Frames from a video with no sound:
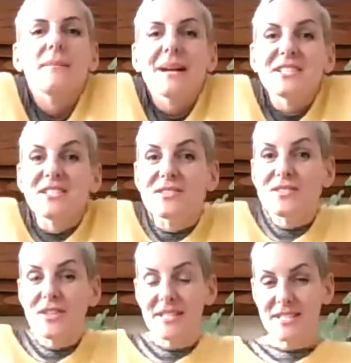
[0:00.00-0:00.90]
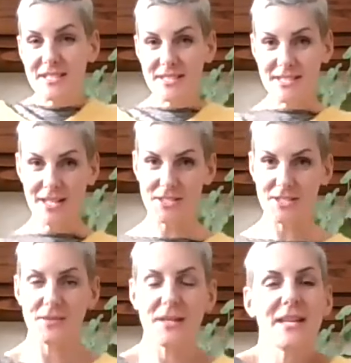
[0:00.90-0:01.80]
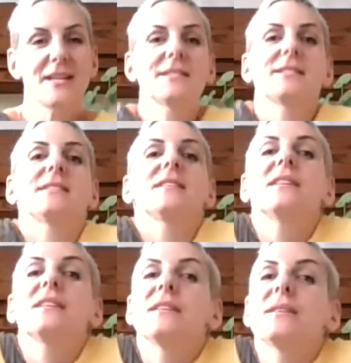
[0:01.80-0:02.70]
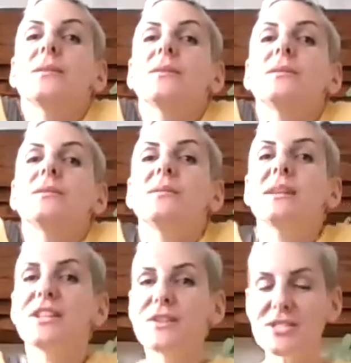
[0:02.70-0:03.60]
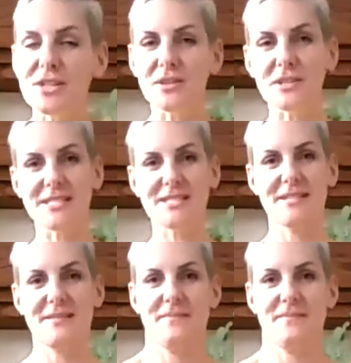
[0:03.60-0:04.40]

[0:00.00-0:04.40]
Imagine you're trying to touch your ears with your shoulders.